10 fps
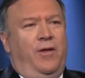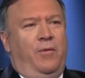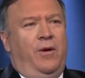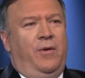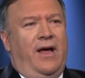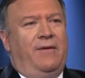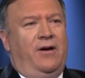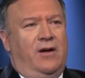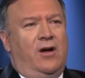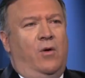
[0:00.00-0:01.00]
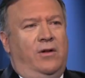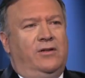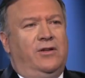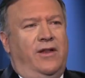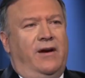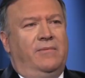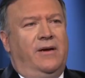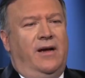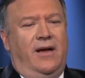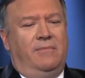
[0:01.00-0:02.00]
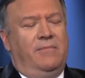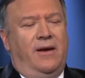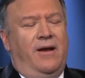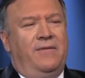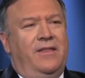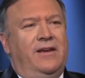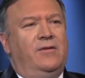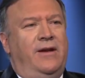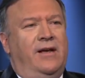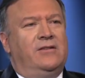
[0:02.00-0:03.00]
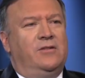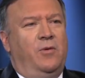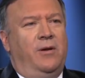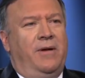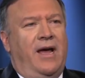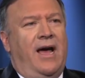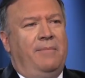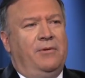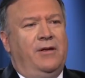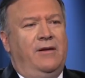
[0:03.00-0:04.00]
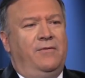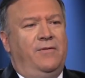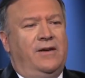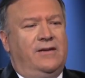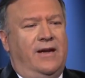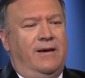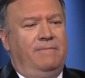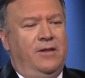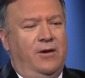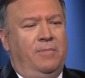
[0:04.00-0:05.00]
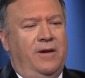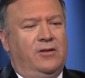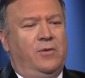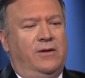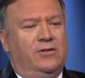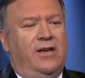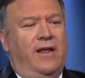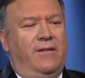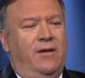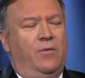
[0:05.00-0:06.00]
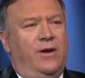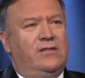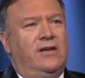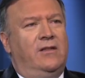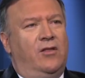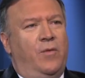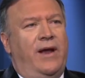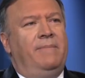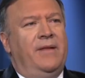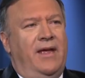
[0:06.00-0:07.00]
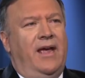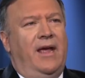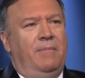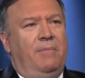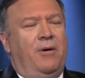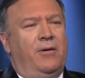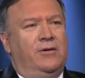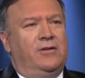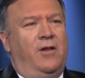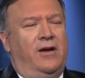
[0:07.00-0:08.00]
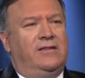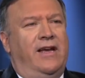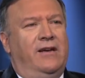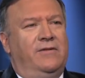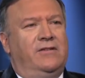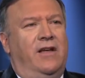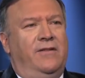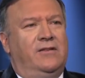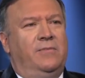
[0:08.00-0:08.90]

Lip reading: that we will have a coalition there. I don't have anything to announce this morning, but I believe that the Europeans will understand the risk and the threat and be partners alongside of us on this.